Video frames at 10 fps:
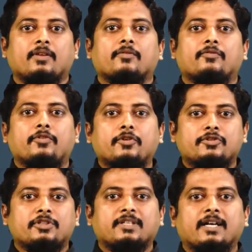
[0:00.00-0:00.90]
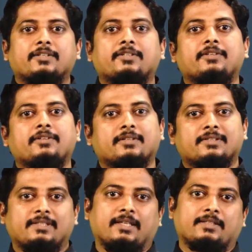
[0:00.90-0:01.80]
Future
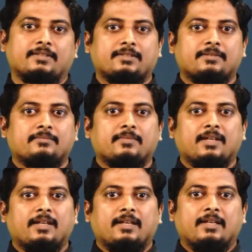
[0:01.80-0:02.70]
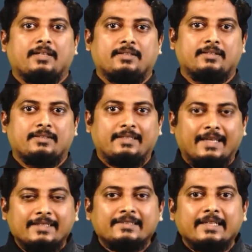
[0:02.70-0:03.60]
continuous tense. The
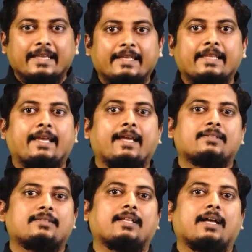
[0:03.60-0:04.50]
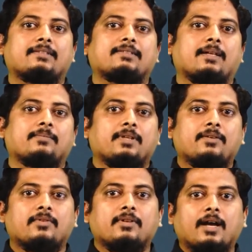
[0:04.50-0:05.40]
tense indicates that
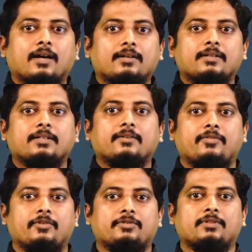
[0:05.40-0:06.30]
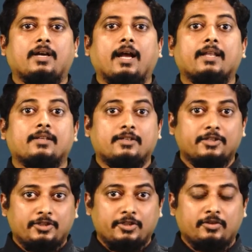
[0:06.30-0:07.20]
something will occur in the future and
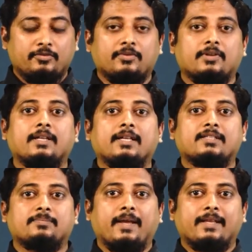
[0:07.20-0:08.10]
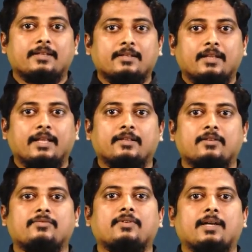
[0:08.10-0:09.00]
continue for an expected length
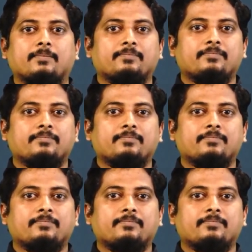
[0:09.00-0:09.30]
of time.